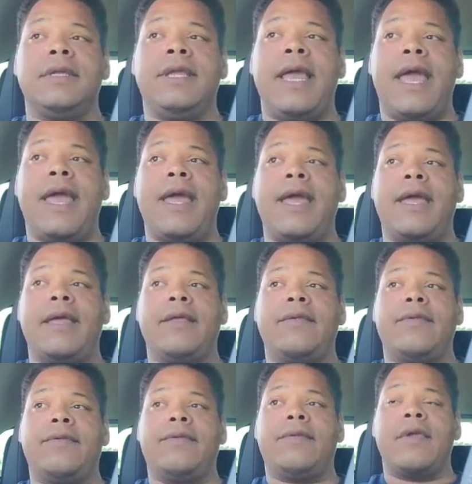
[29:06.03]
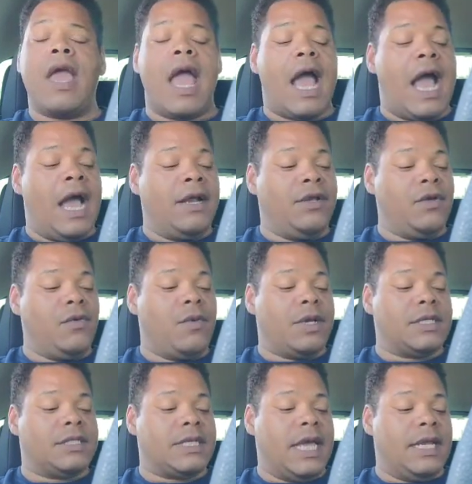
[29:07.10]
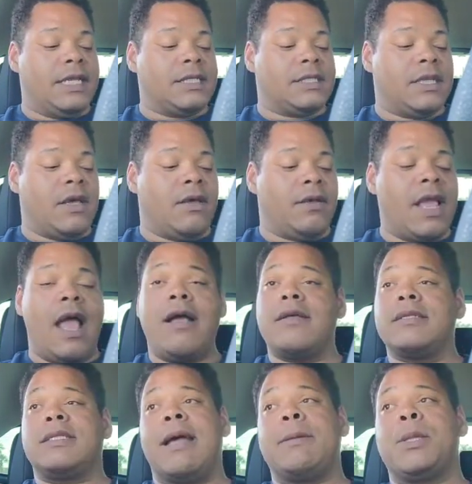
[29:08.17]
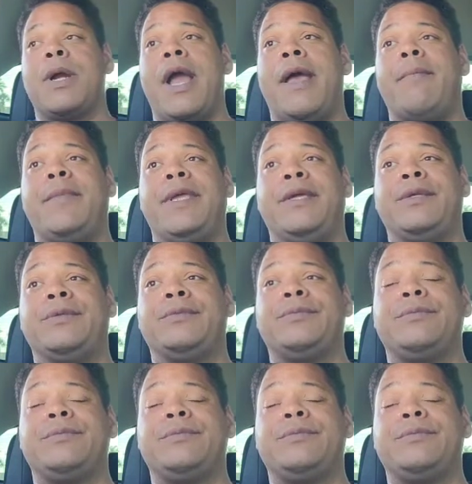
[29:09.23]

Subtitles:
Yes. I do want to say this, though. Y'all gonna stop trying me.